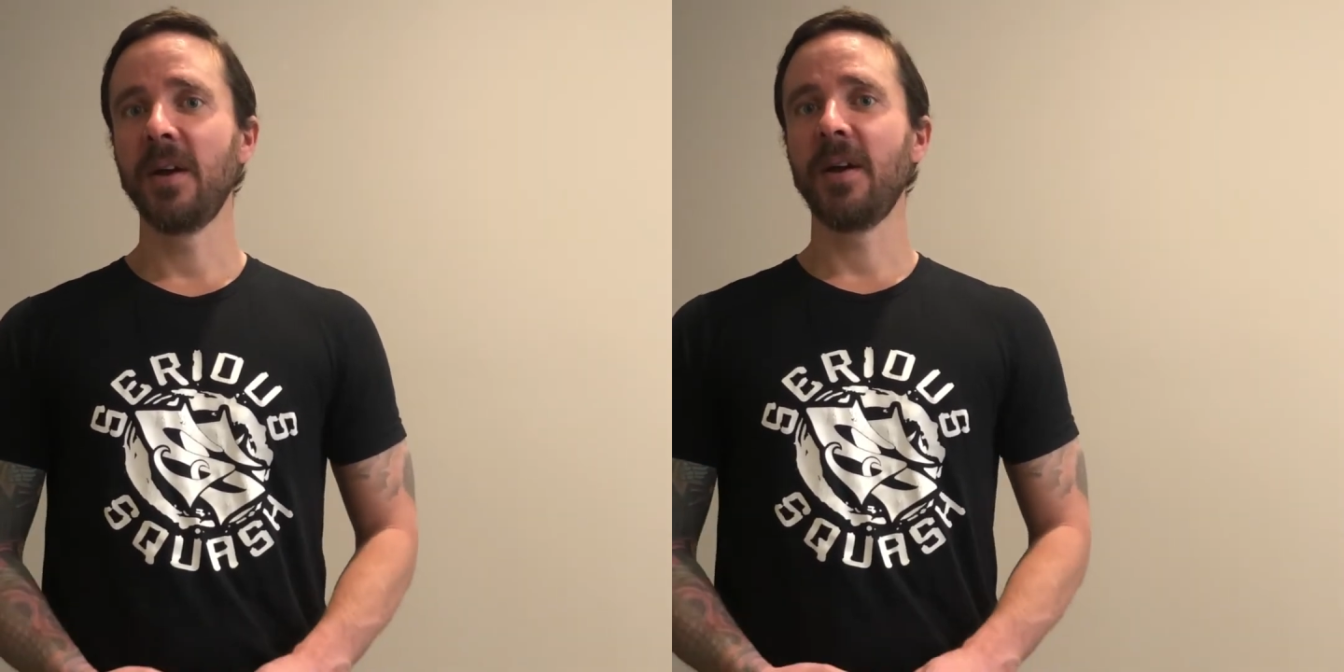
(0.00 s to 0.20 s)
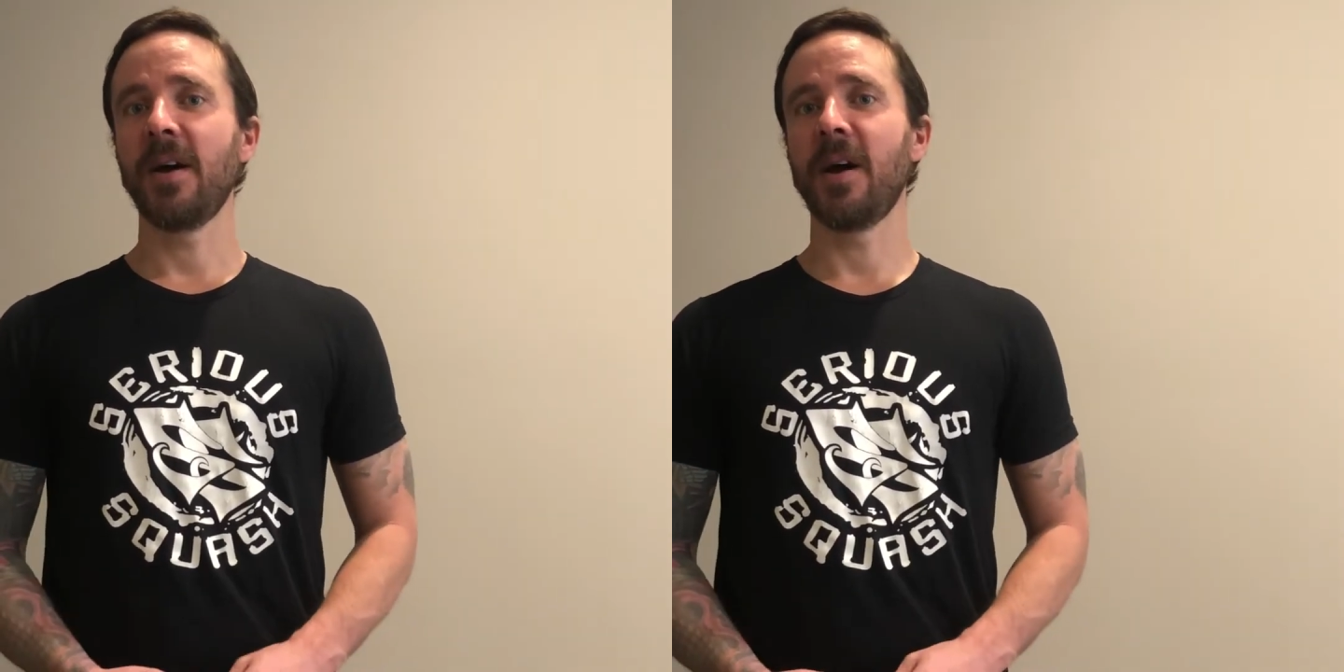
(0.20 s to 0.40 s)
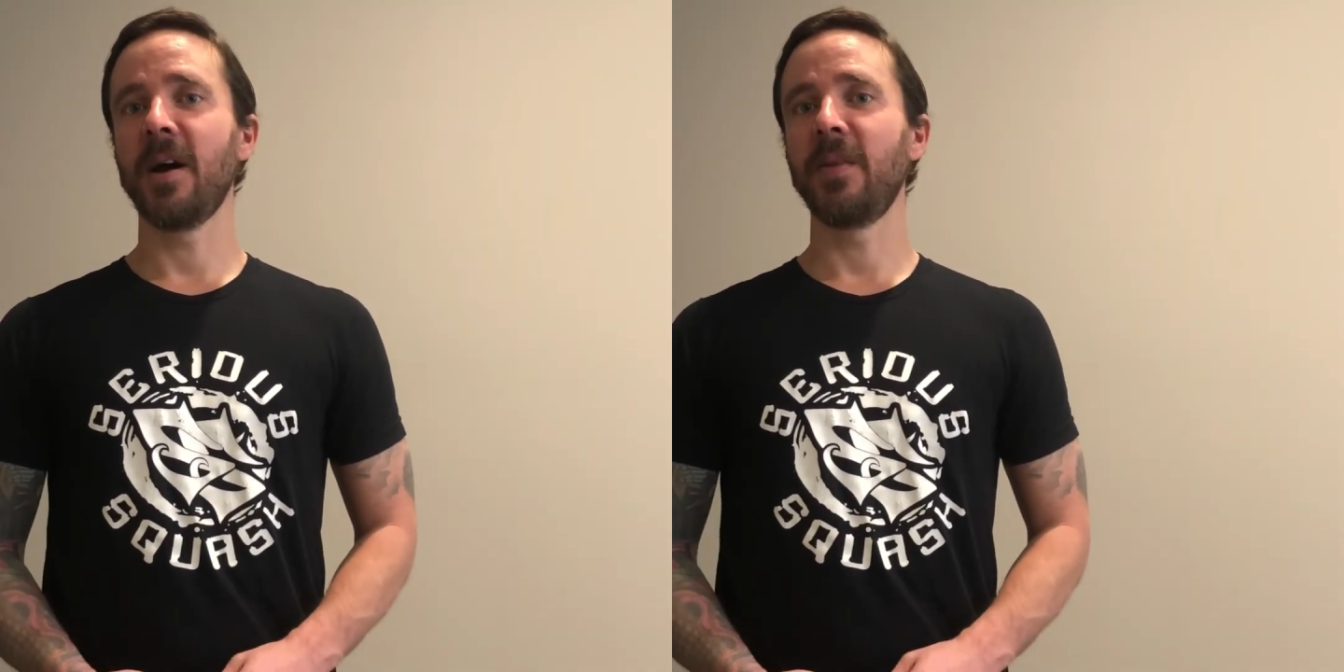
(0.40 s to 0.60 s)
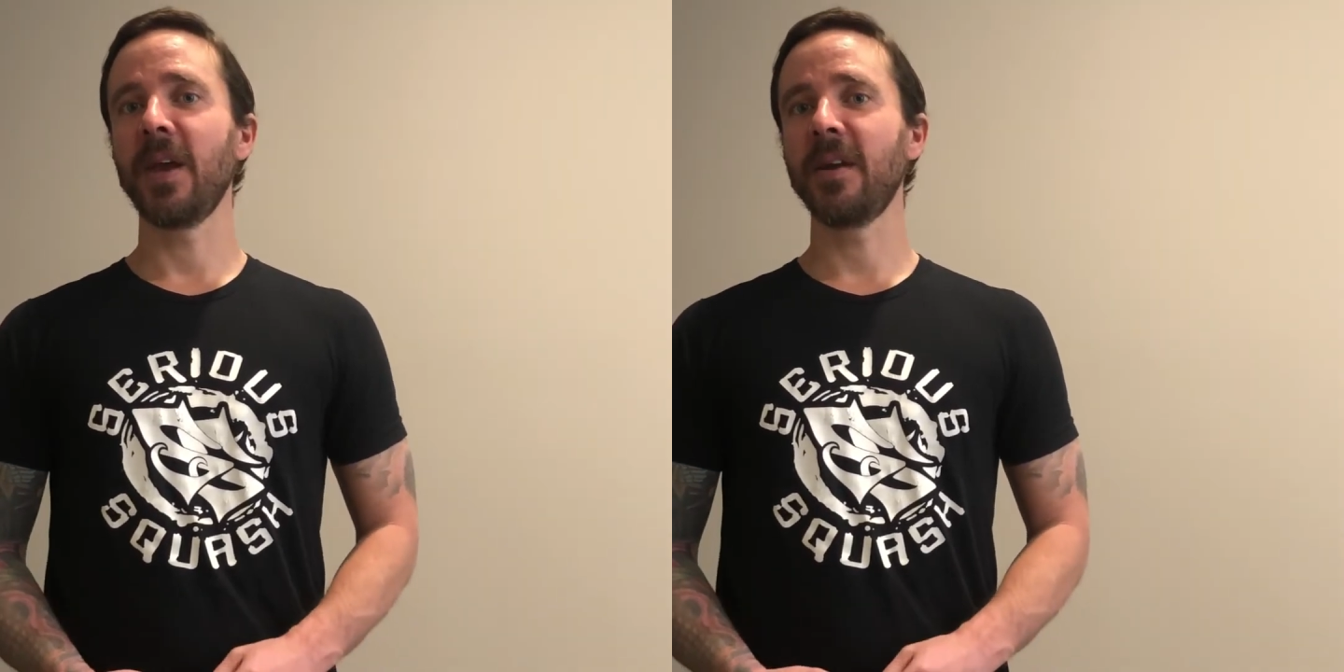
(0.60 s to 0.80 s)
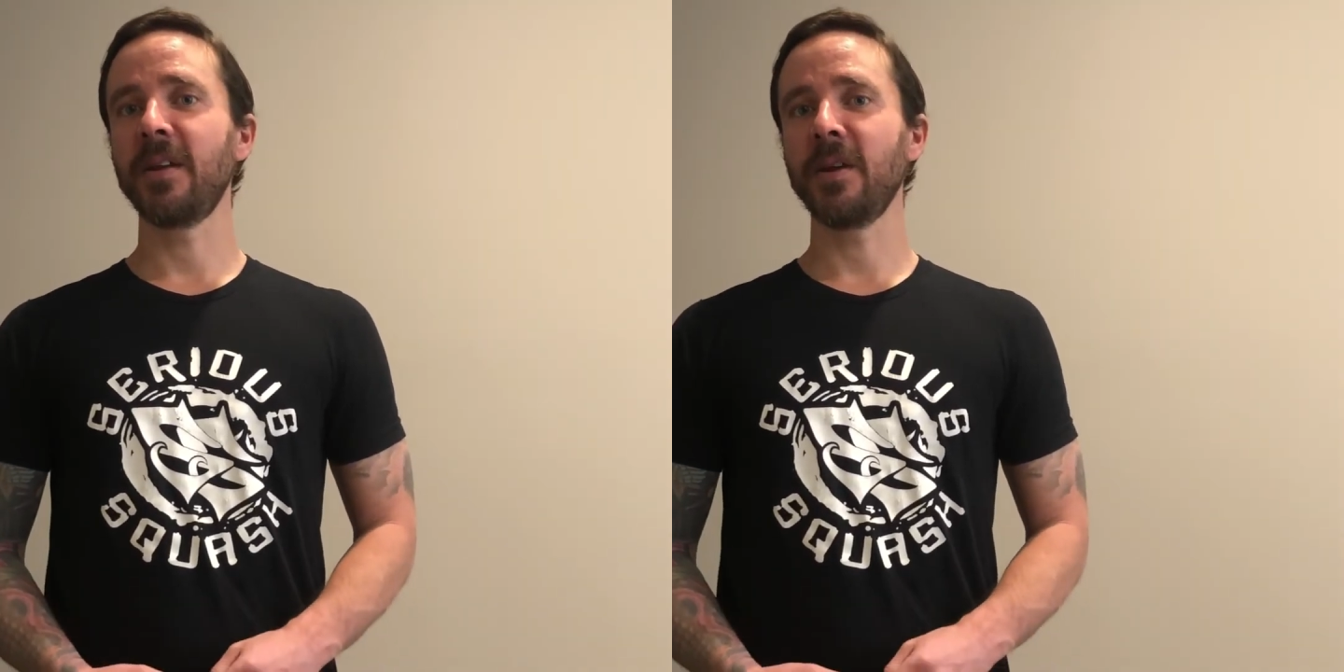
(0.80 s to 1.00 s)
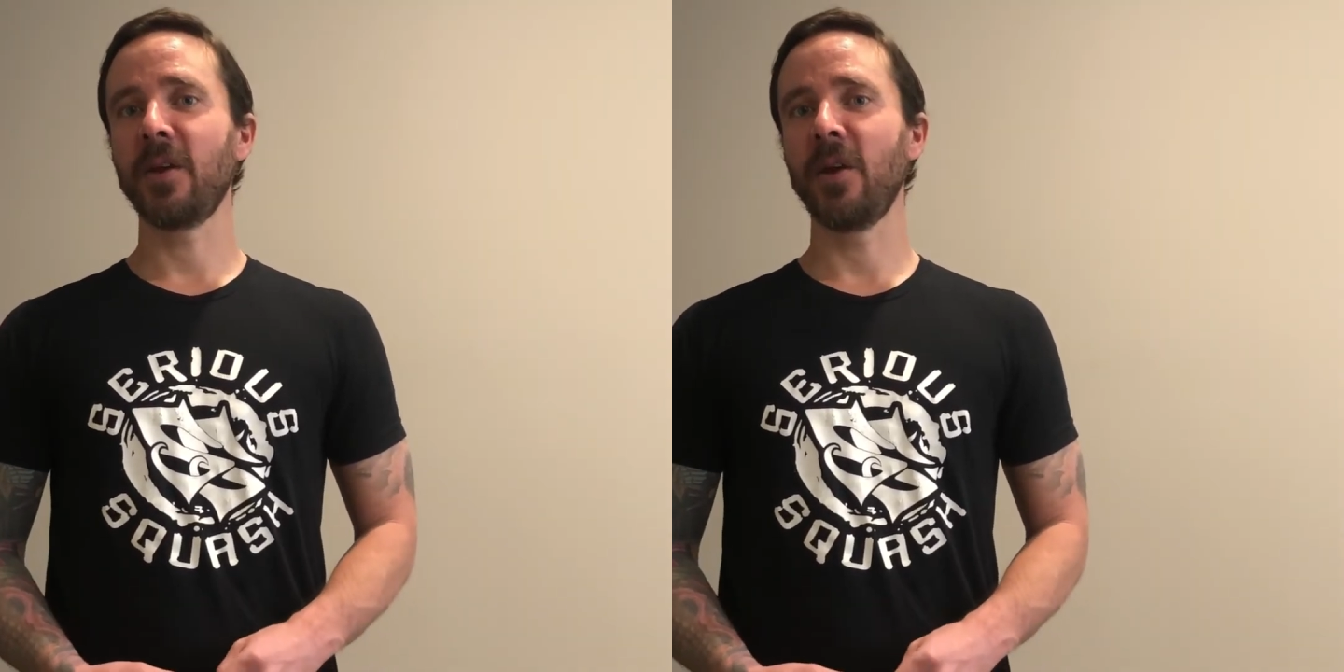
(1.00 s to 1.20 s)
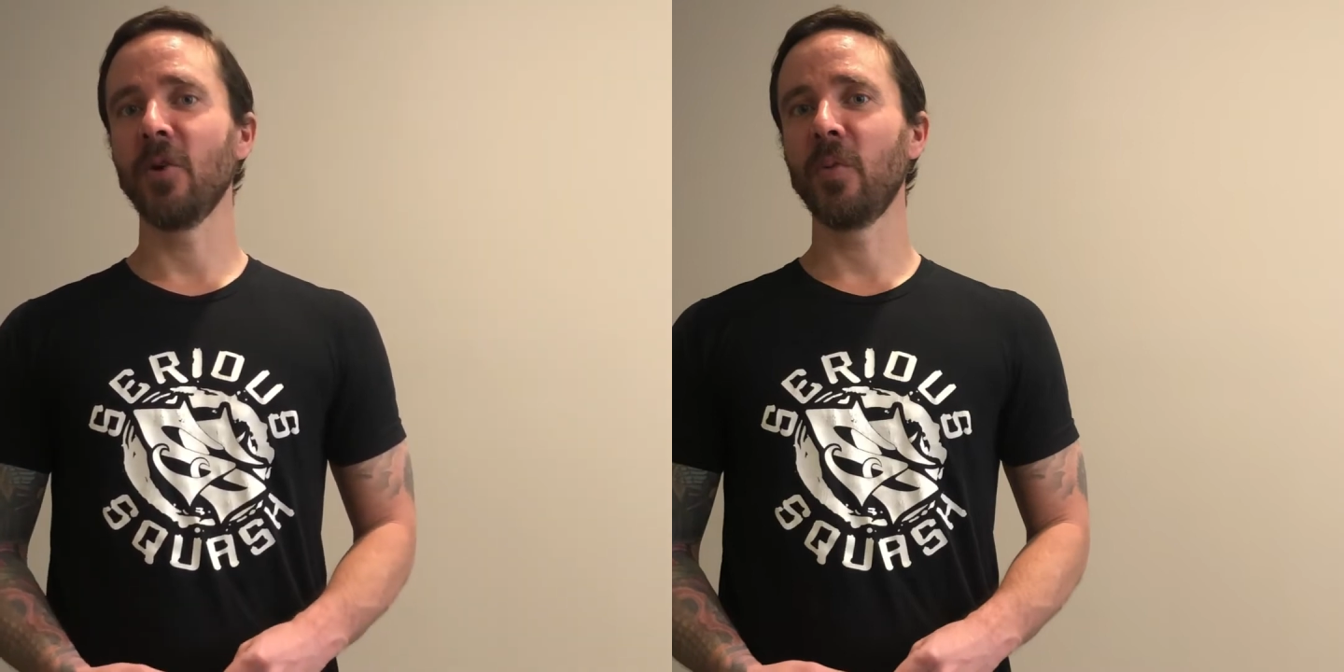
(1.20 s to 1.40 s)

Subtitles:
And the idea here